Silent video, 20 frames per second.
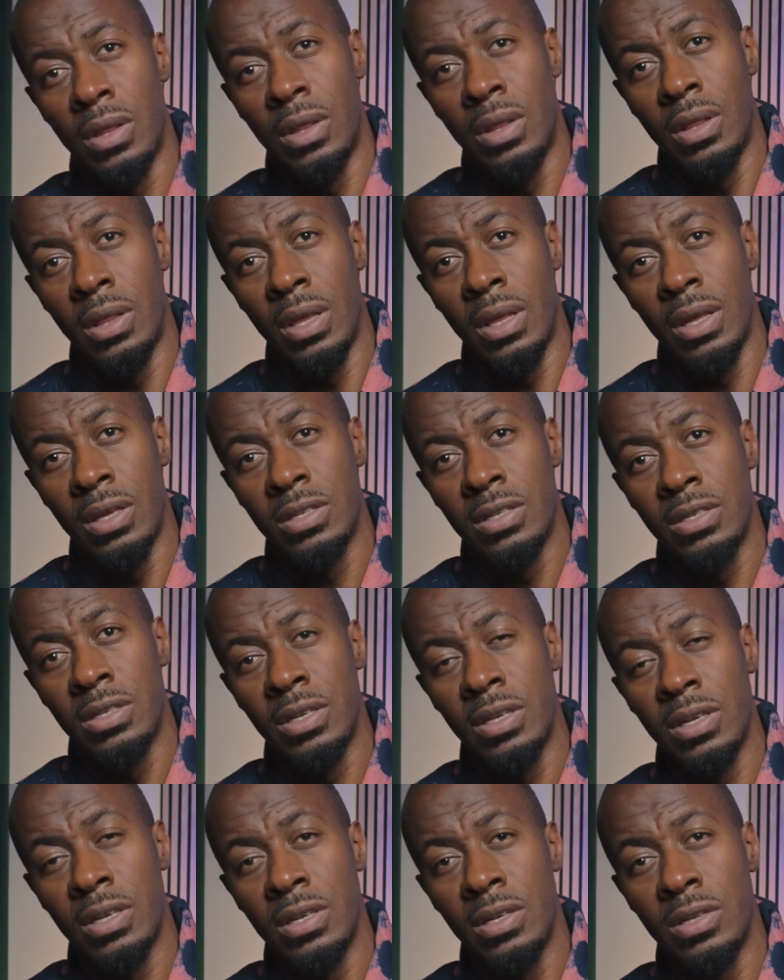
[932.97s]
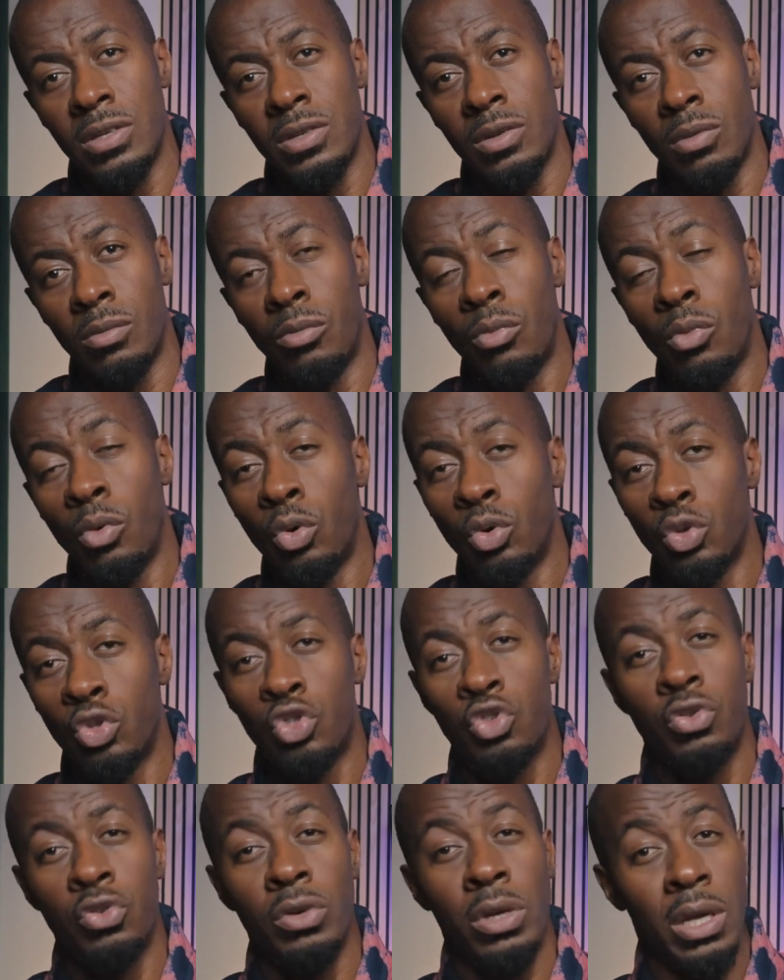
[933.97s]
this is more
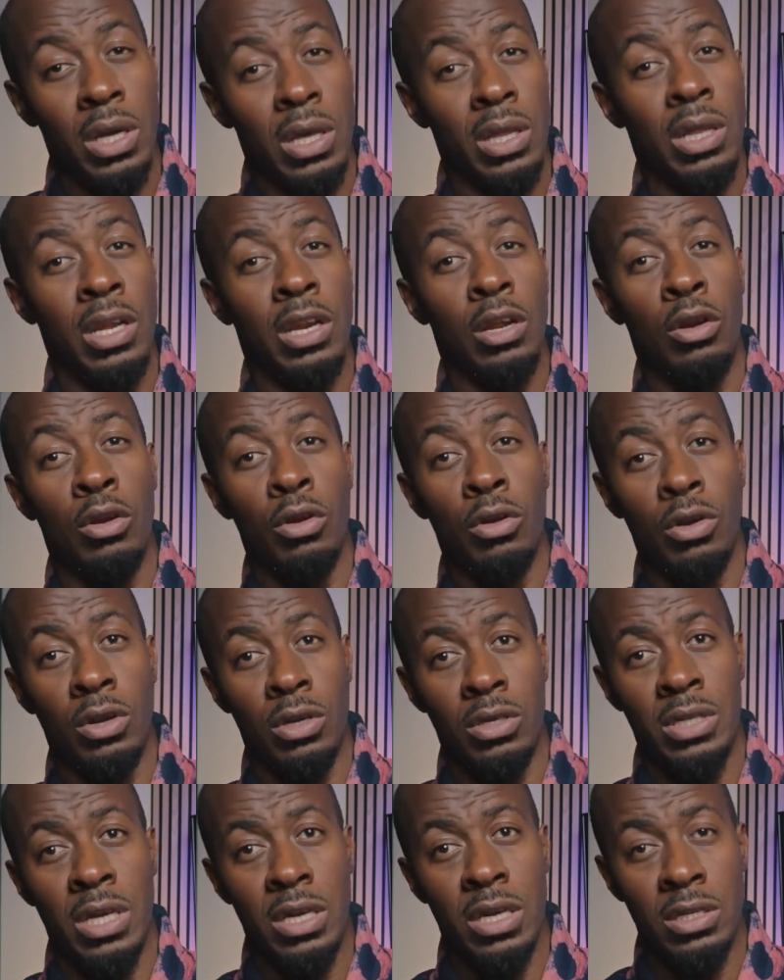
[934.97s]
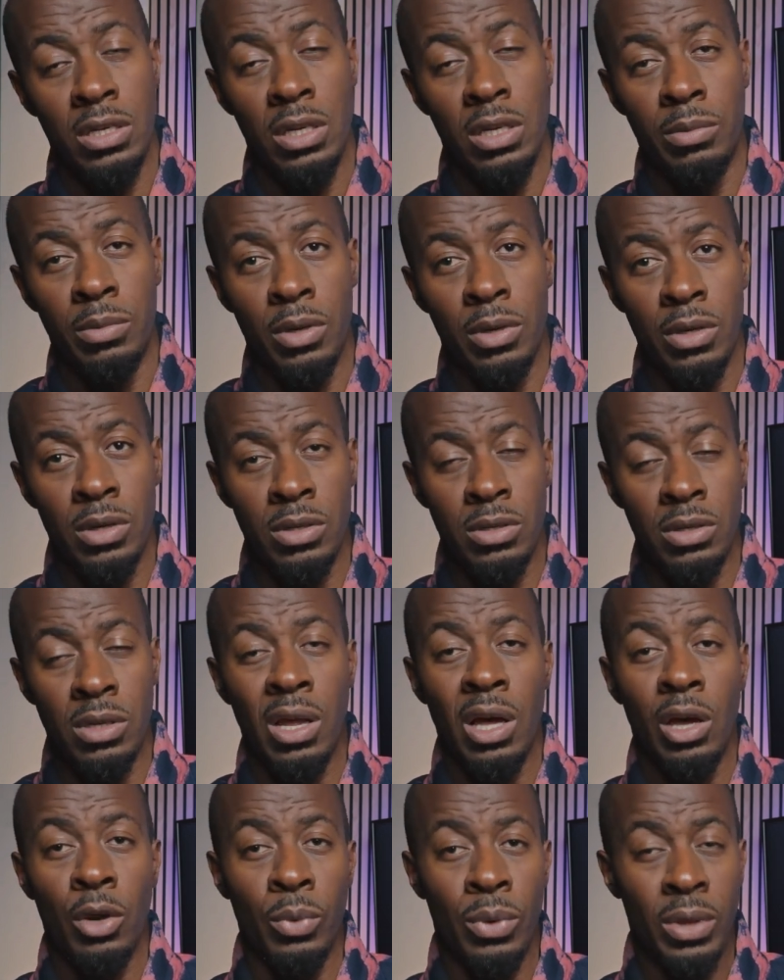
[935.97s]
tricky than it looks actually, because
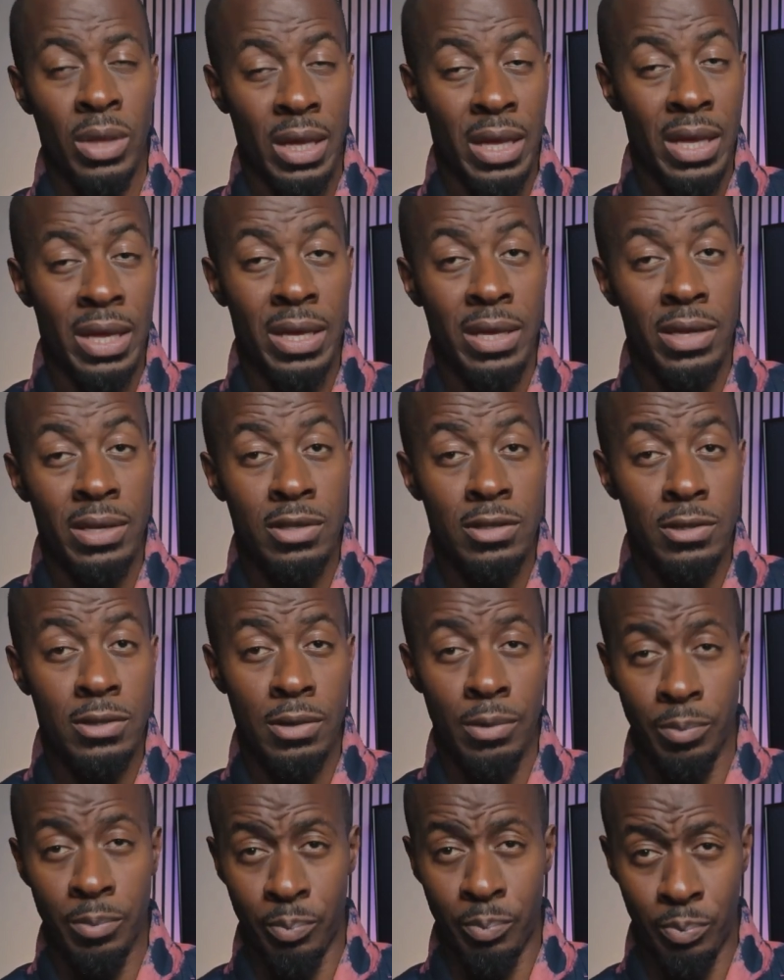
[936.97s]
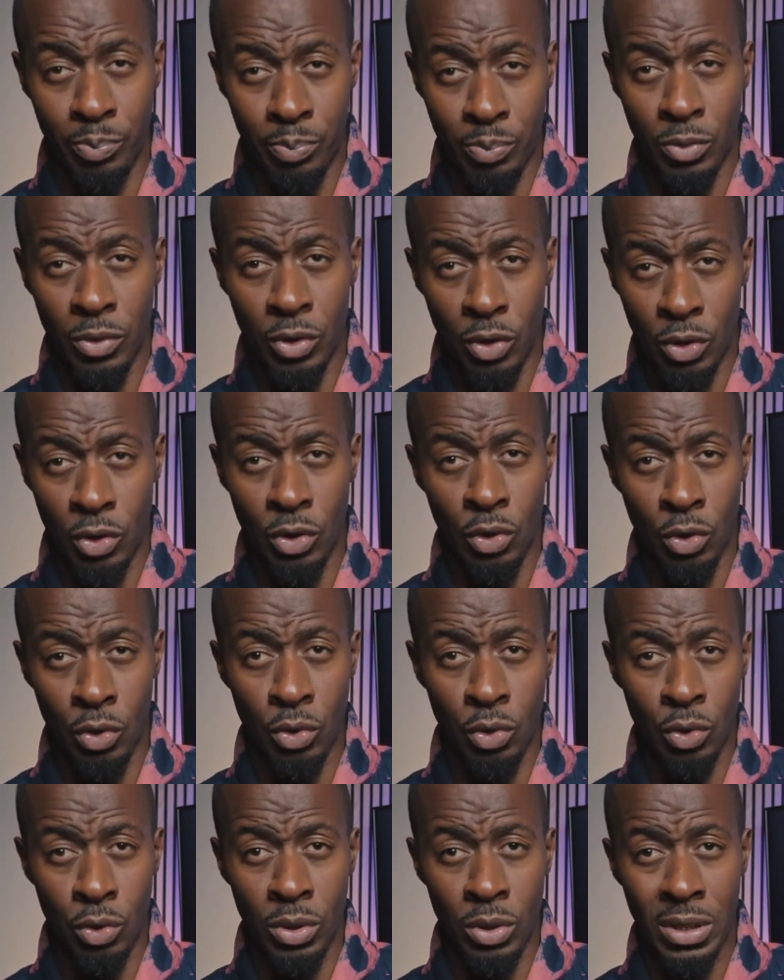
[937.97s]
like with the ears,
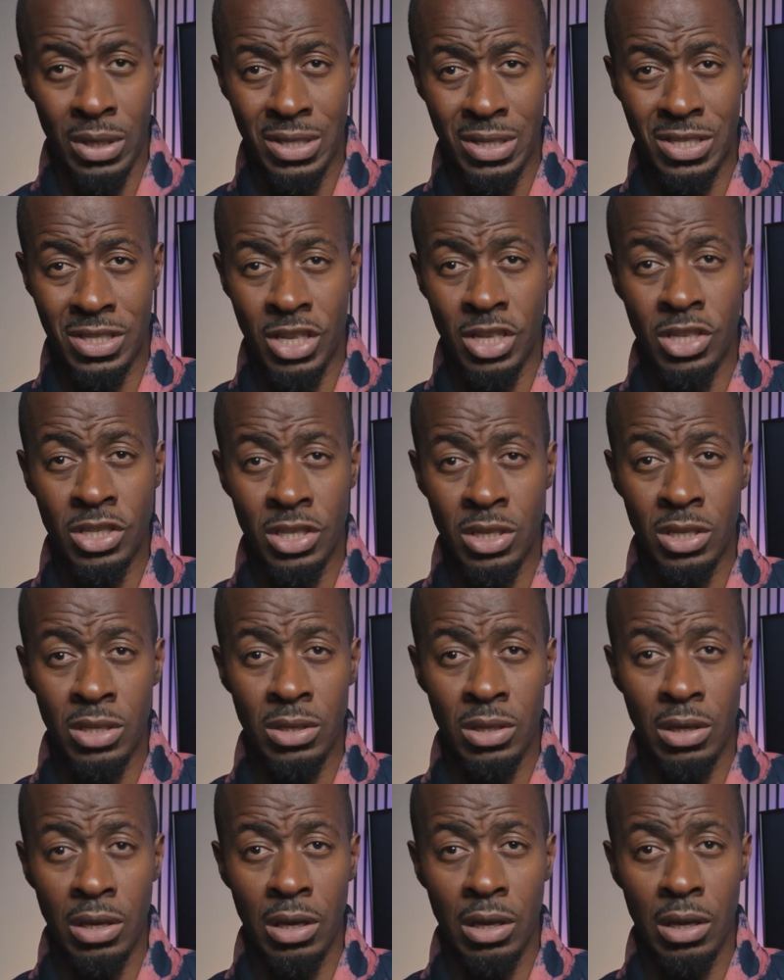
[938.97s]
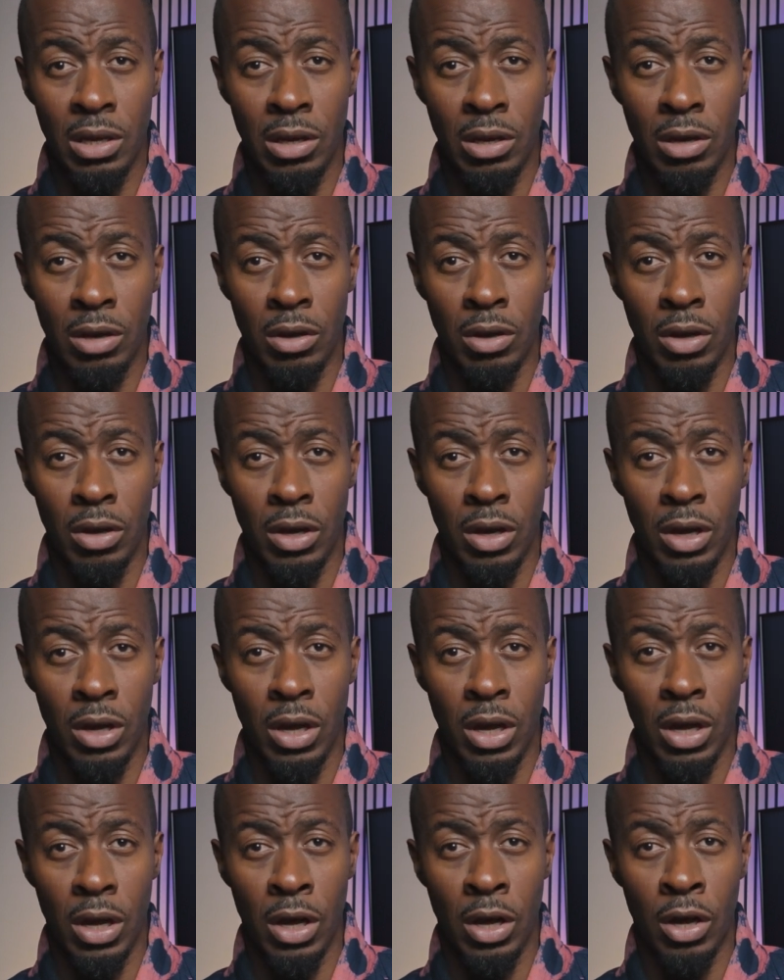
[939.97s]
you're stitching
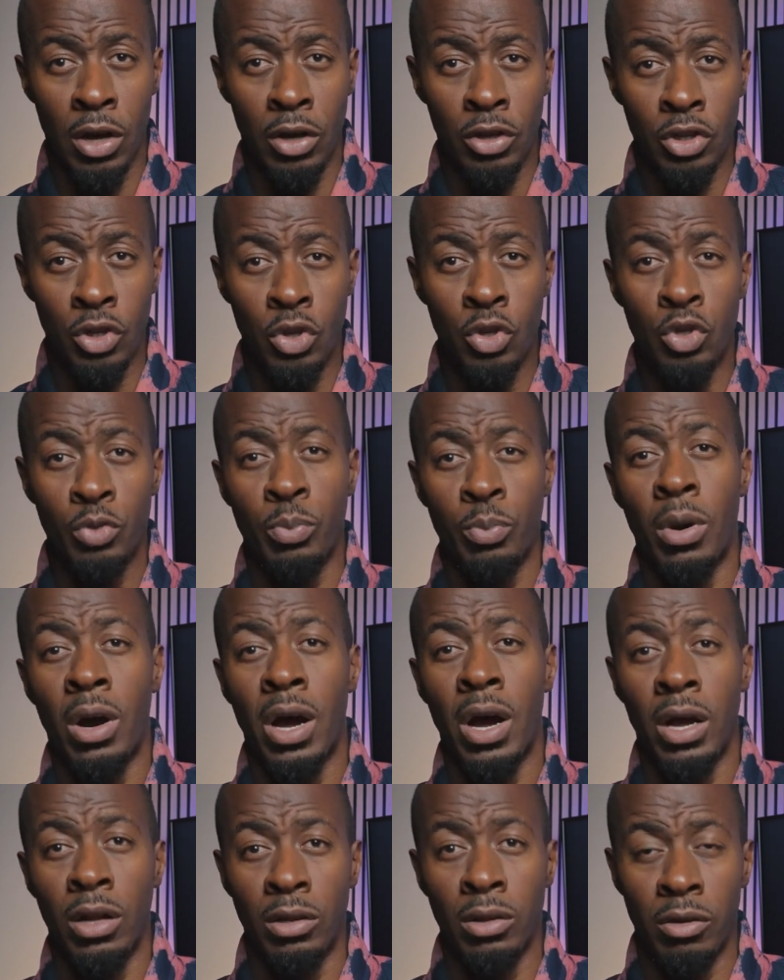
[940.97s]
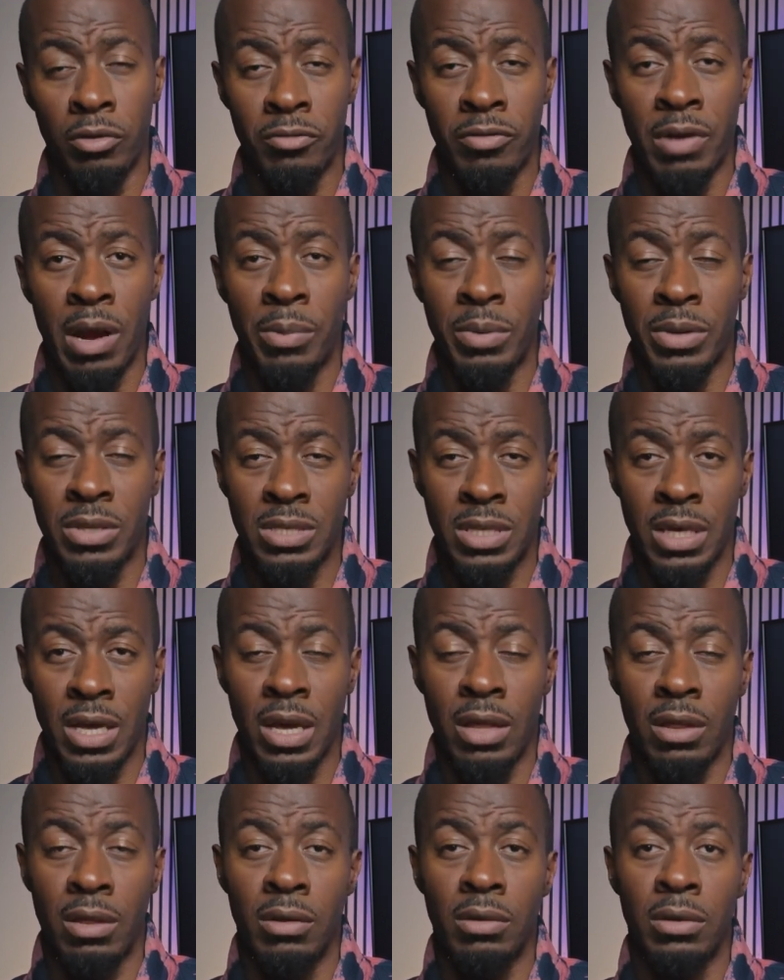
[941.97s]
a huge pile of fabric
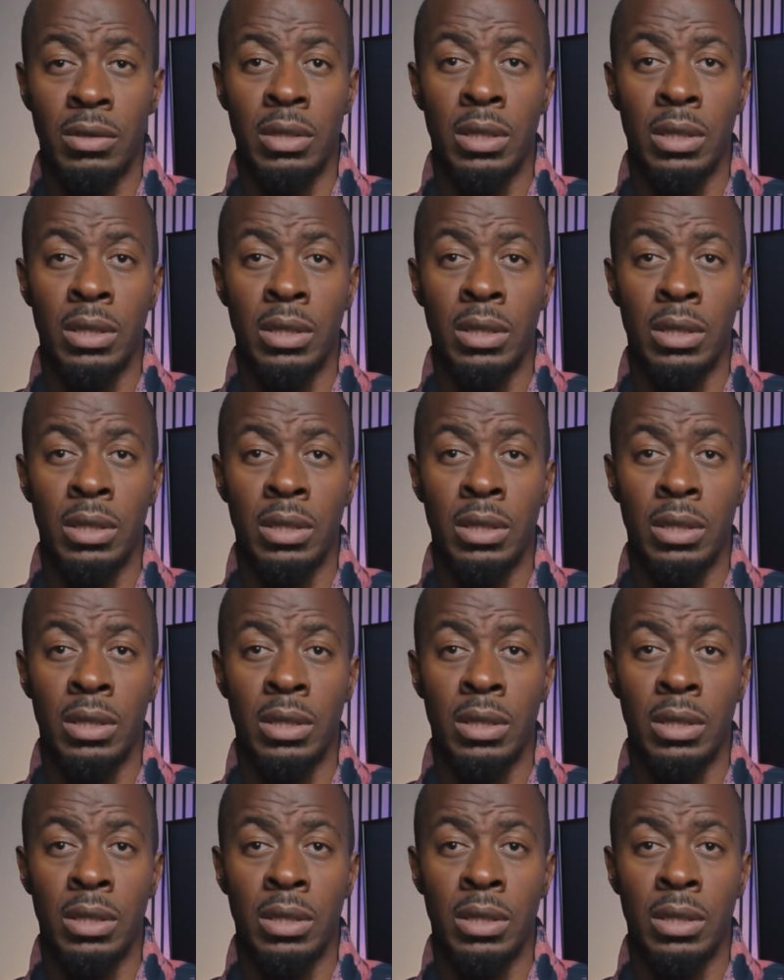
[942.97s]
together.